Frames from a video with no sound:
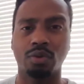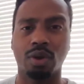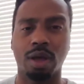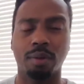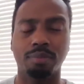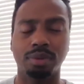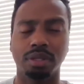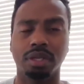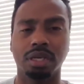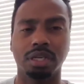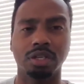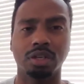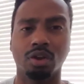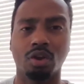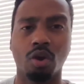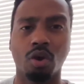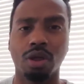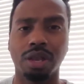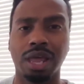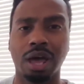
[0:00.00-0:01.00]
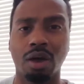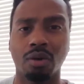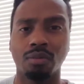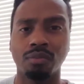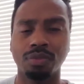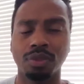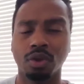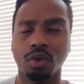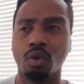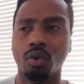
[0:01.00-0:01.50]
I'll be looking to call
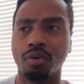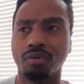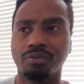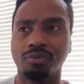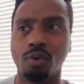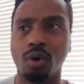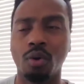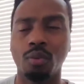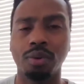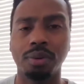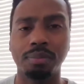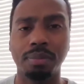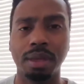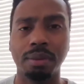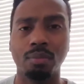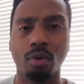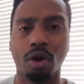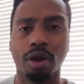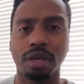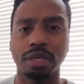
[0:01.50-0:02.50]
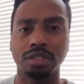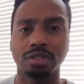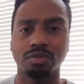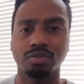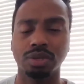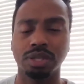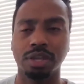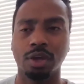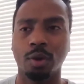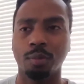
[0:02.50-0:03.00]
out going forward with mid-market to
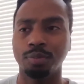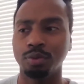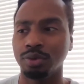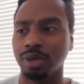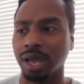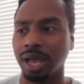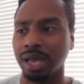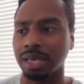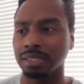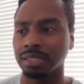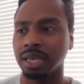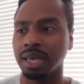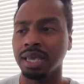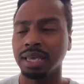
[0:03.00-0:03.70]
really help you guys.